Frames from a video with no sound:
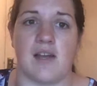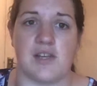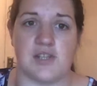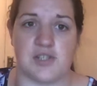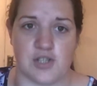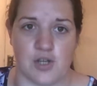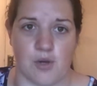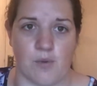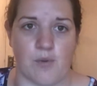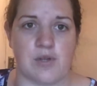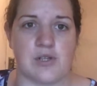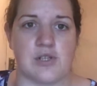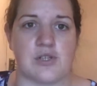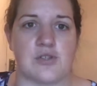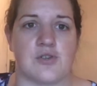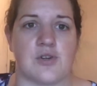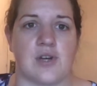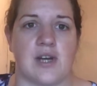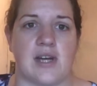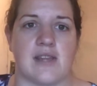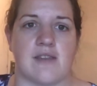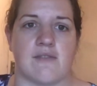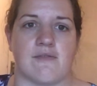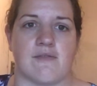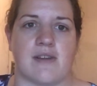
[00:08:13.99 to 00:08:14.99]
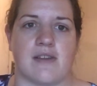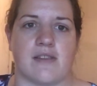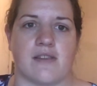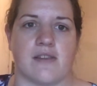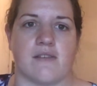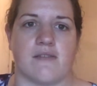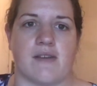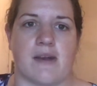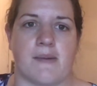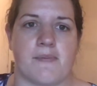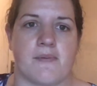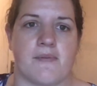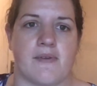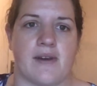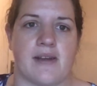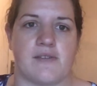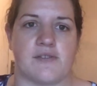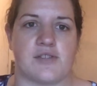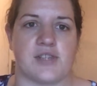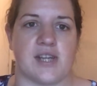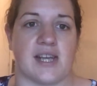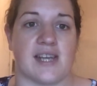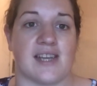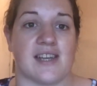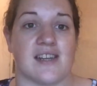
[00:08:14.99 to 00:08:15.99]
do want to try the wraparound
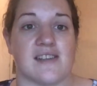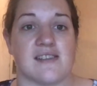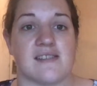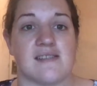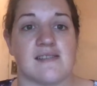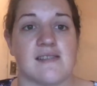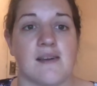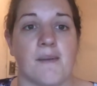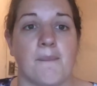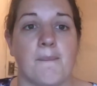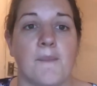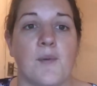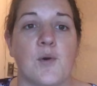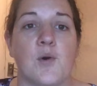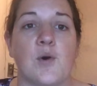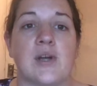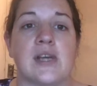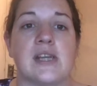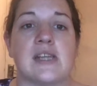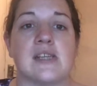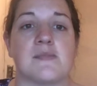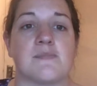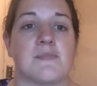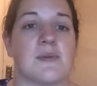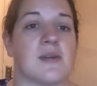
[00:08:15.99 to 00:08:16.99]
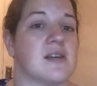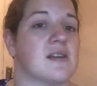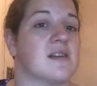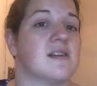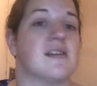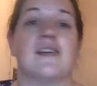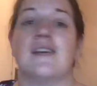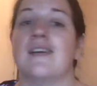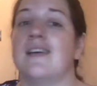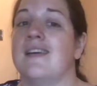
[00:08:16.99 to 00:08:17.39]
jacket at some point, but